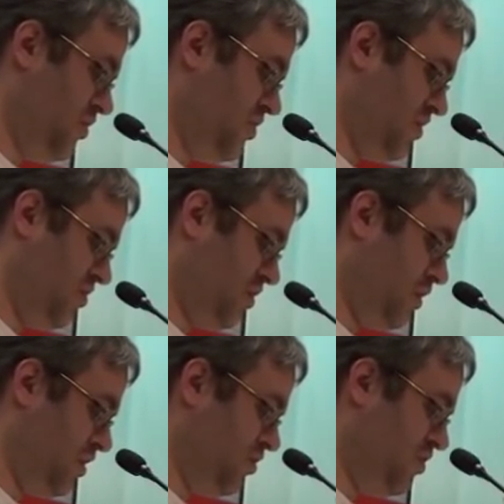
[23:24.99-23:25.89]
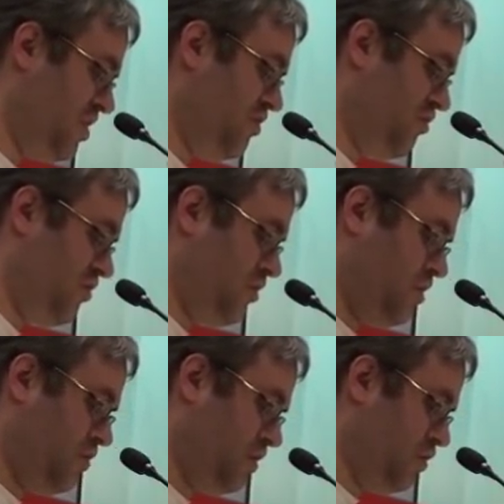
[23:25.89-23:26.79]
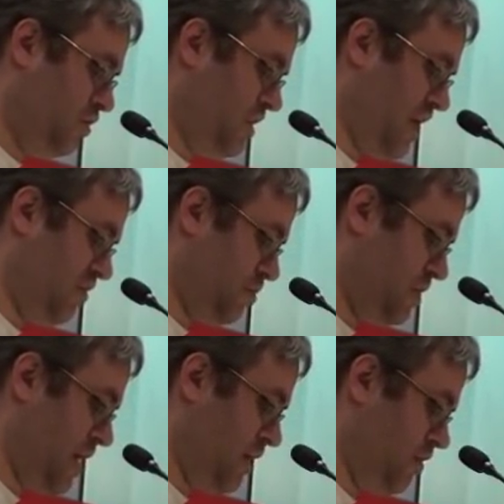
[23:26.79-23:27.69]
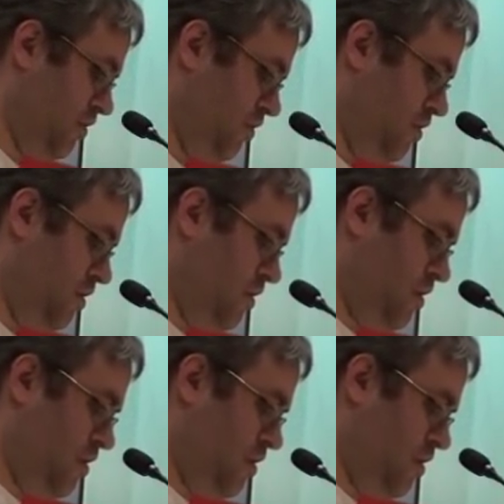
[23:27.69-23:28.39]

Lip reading: was necessary to teach the new class of planners,